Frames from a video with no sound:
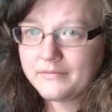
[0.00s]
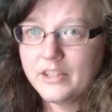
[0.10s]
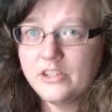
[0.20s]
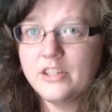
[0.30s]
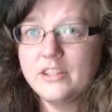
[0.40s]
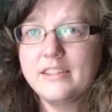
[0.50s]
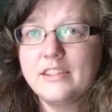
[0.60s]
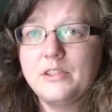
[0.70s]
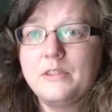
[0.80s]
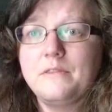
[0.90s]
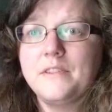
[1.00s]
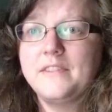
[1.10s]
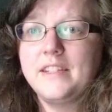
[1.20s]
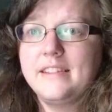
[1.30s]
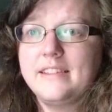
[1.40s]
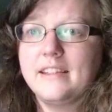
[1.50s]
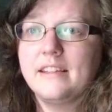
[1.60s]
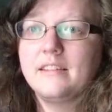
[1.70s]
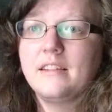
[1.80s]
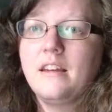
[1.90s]
Genesis 2:15
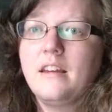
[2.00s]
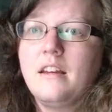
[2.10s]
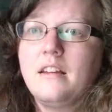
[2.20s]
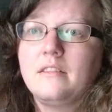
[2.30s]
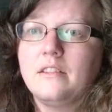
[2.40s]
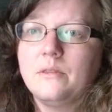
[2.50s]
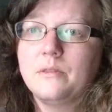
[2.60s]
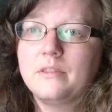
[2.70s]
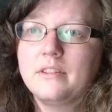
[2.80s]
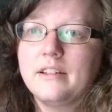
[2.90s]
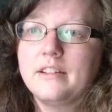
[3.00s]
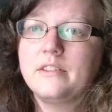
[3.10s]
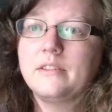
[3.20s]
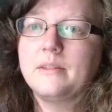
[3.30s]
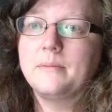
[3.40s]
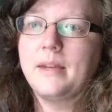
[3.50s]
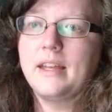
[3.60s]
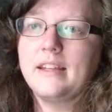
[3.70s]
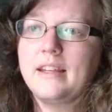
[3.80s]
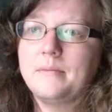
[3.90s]
says, "The Lord God took the
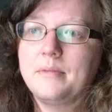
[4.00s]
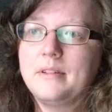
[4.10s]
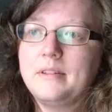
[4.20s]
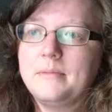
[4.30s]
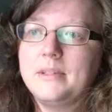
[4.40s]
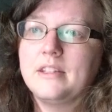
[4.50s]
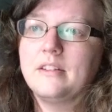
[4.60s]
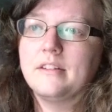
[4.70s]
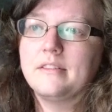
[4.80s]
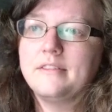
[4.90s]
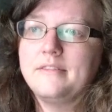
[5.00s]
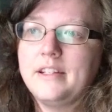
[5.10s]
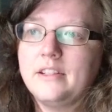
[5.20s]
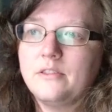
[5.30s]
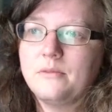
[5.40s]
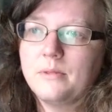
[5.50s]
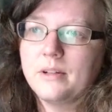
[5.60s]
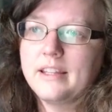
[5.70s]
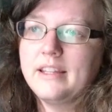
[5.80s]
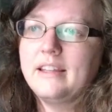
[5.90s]
man and put him in the garden of Eden to
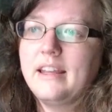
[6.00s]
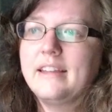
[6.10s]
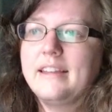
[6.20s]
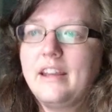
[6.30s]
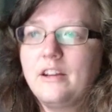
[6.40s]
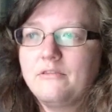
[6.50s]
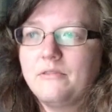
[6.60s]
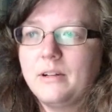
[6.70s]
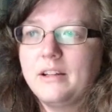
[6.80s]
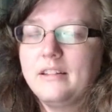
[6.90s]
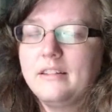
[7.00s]
work it and care for it."